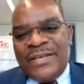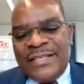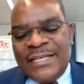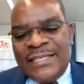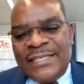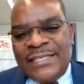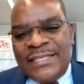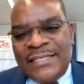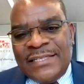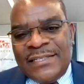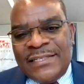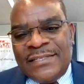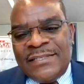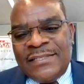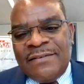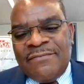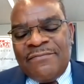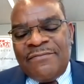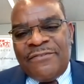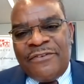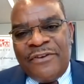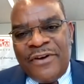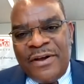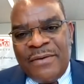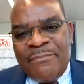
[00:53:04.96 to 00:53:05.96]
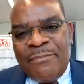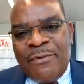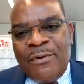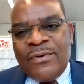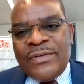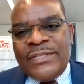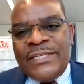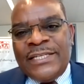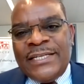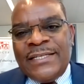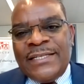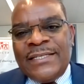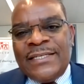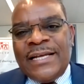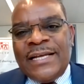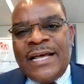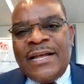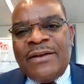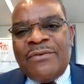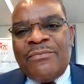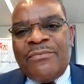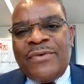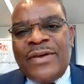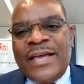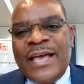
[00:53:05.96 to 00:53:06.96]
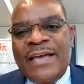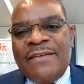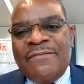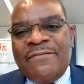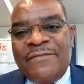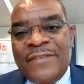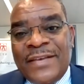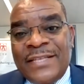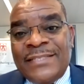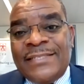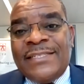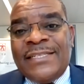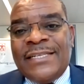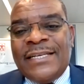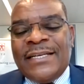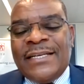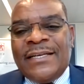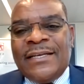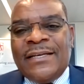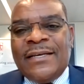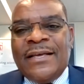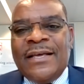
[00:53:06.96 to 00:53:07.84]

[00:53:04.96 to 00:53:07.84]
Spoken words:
that is very important, and we are investing